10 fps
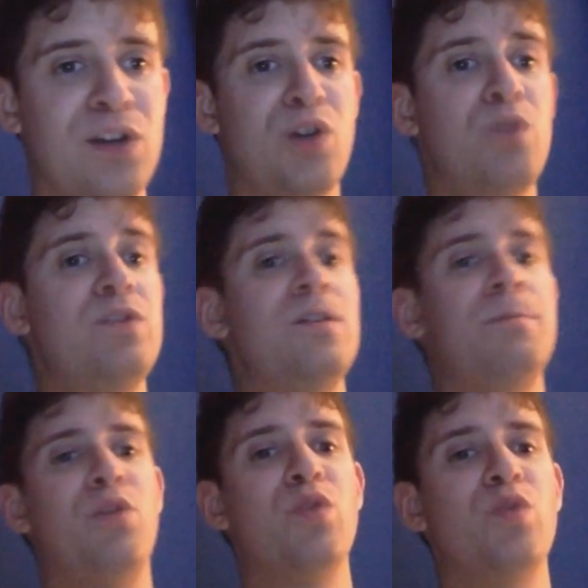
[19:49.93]
Gunther
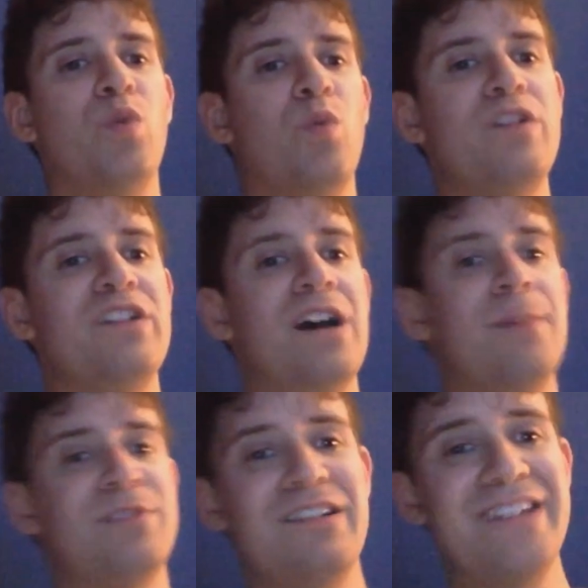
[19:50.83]
pulled Woods
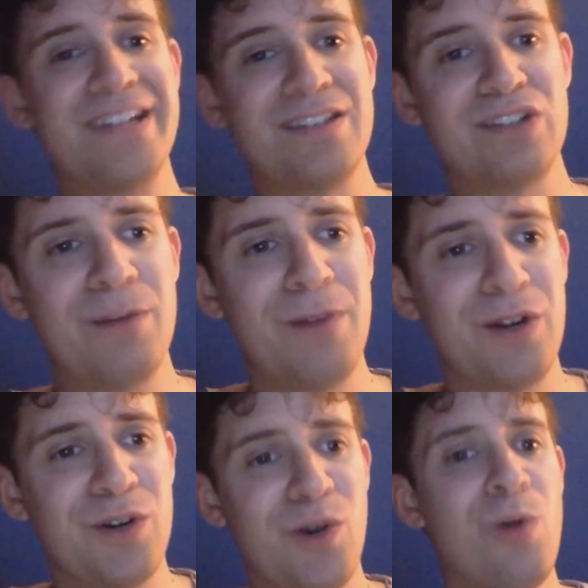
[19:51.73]
up to the second
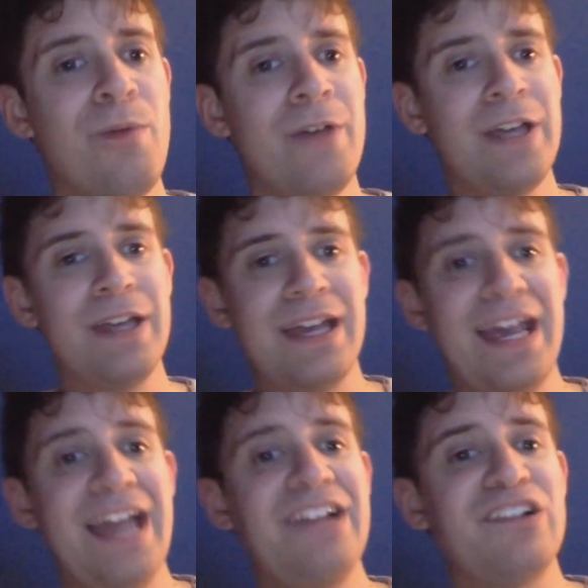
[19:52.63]
turnbuckle,
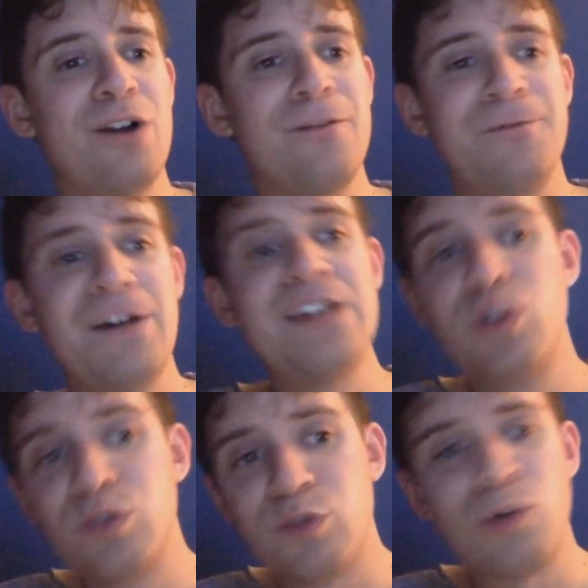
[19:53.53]
and he started fighting
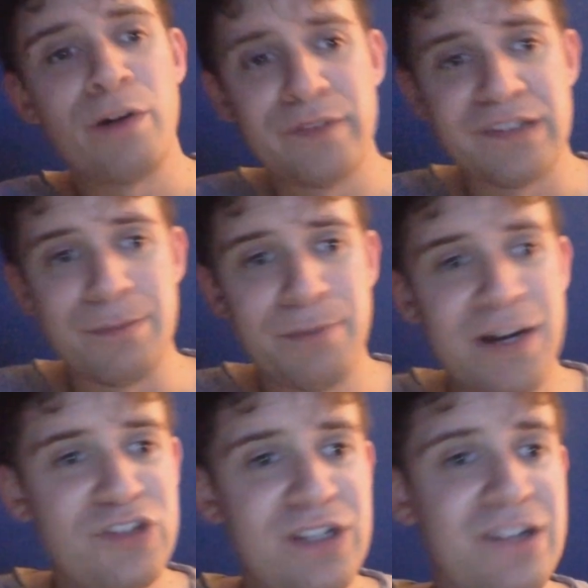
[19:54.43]
Gunther off with some
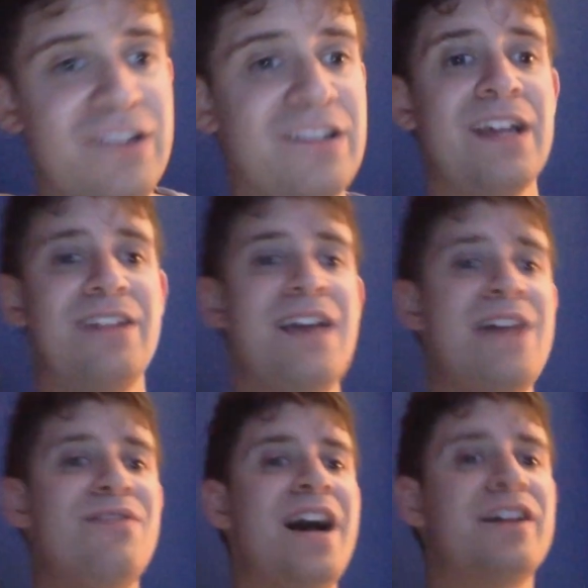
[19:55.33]
punches
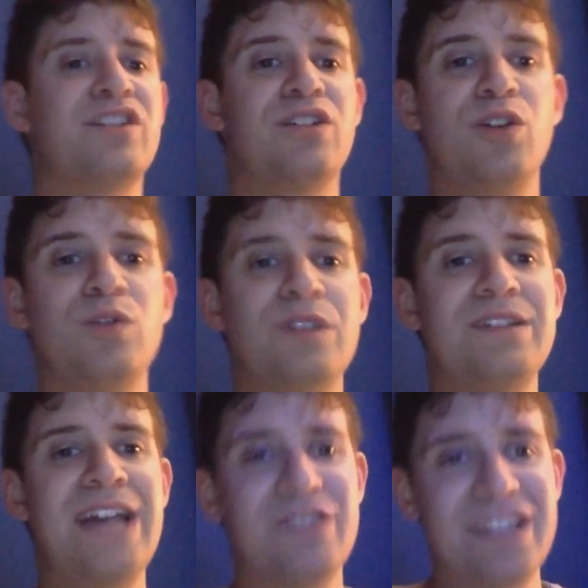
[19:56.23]
that knocked Gunther
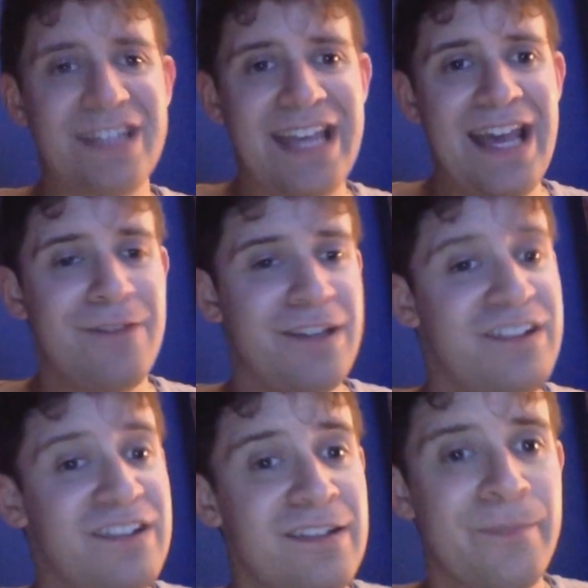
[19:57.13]
down to the
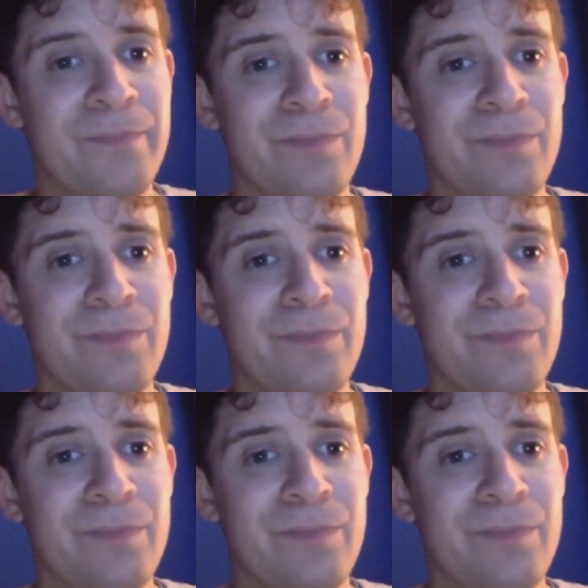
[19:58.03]
canvas.